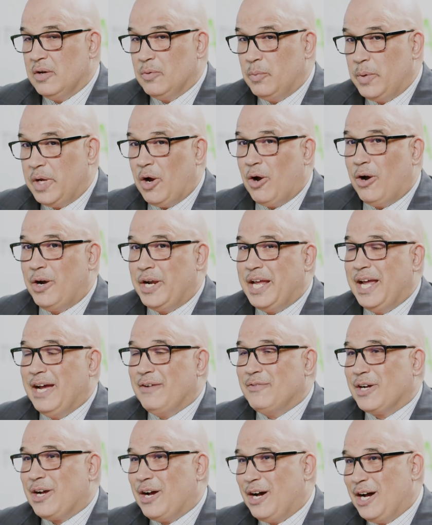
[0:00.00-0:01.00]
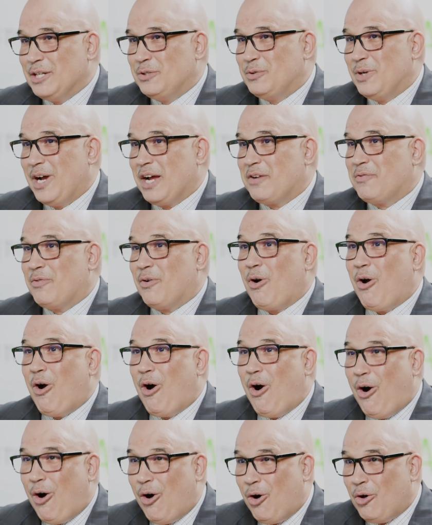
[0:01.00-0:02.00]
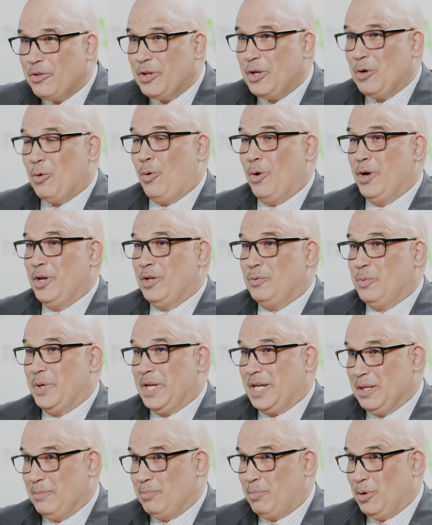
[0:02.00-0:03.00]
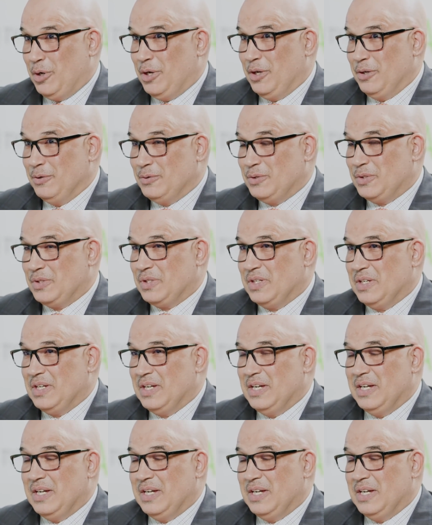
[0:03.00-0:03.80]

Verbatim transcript: We already have a contract for all the oil we can produce,